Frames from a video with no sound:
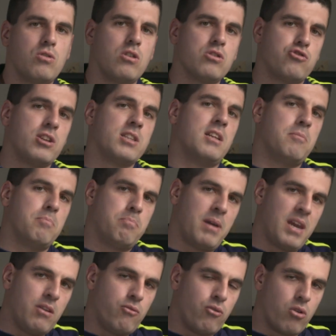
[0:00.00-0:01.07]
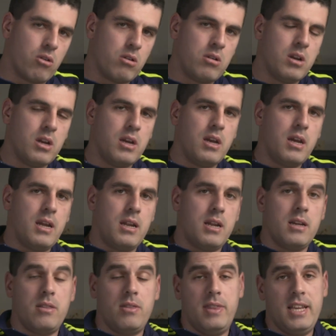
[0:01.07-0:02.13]
to contract and pay for.
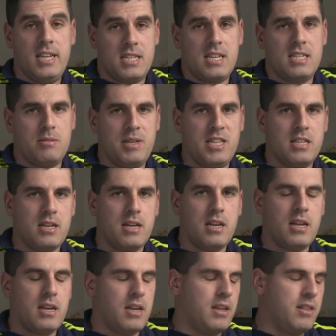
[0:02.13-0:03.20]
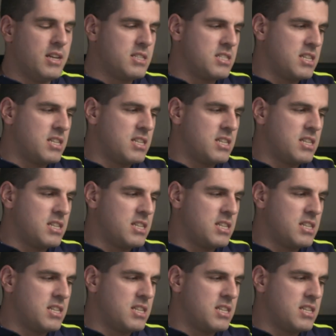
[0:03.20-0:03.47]
This has been done in the